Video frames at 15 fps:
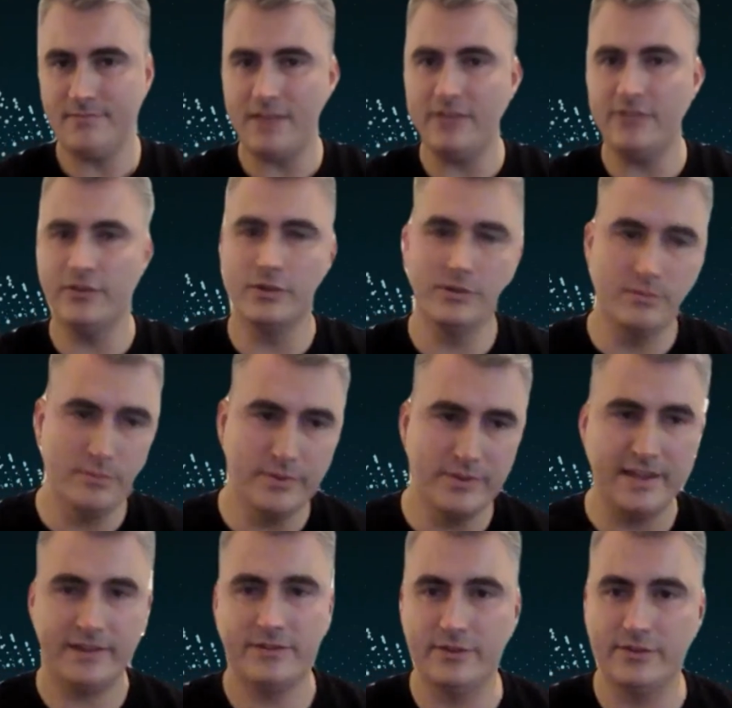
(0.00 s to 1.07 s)
So with
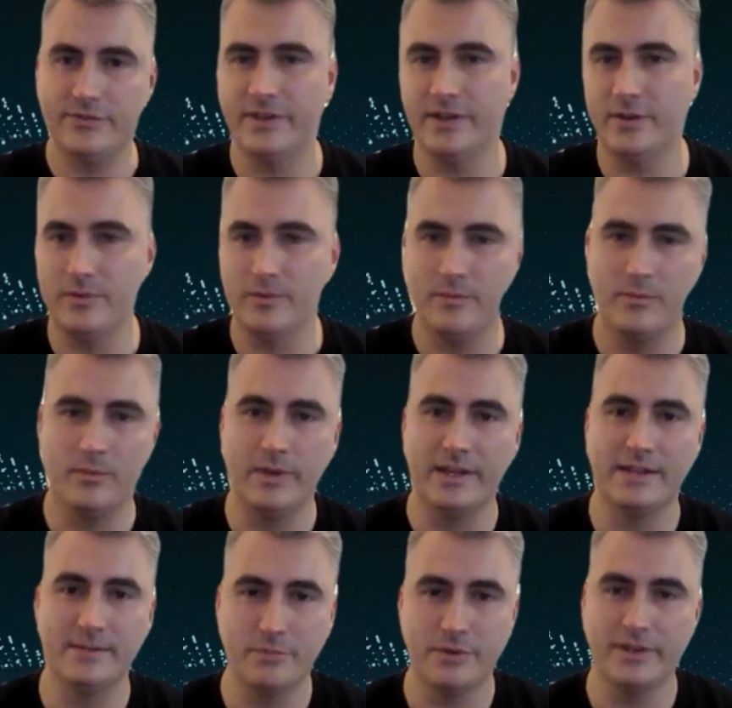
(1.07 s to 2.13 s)
ExoSphere, we
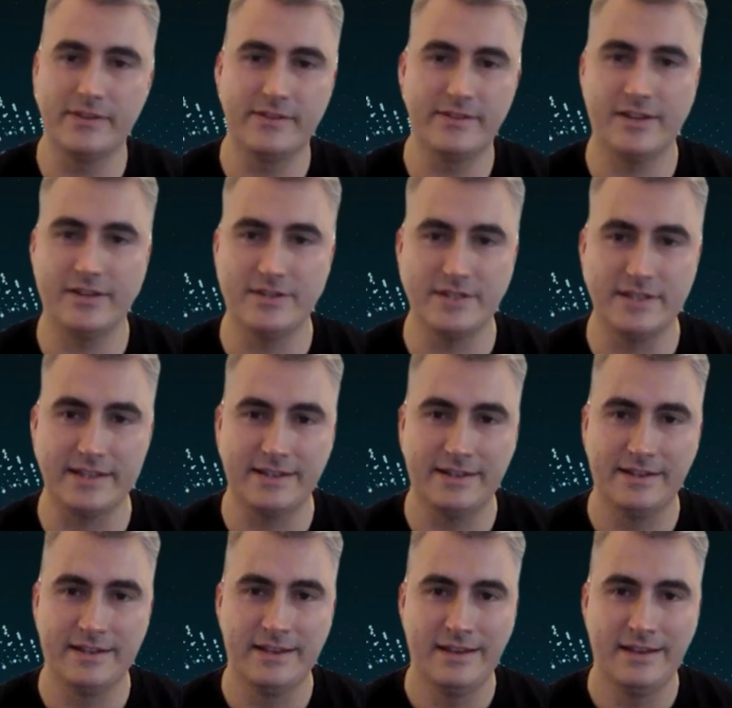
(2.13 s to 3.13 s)
can bring this down to like